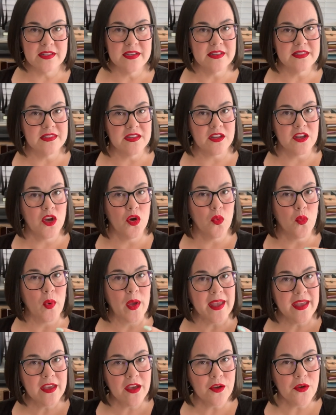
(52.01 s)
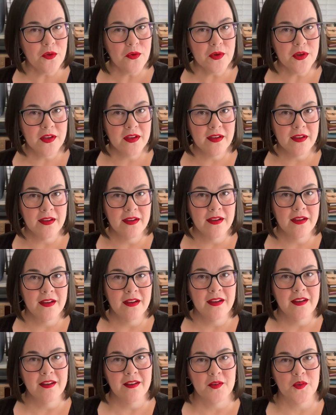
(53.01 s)
It's a Kaweco
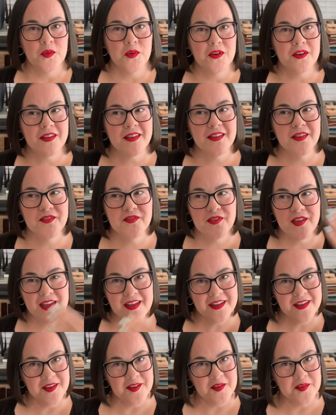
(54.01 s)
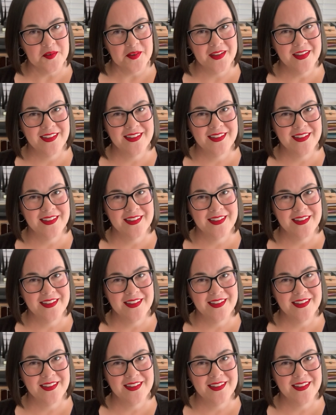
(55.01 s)
or a Kaweco.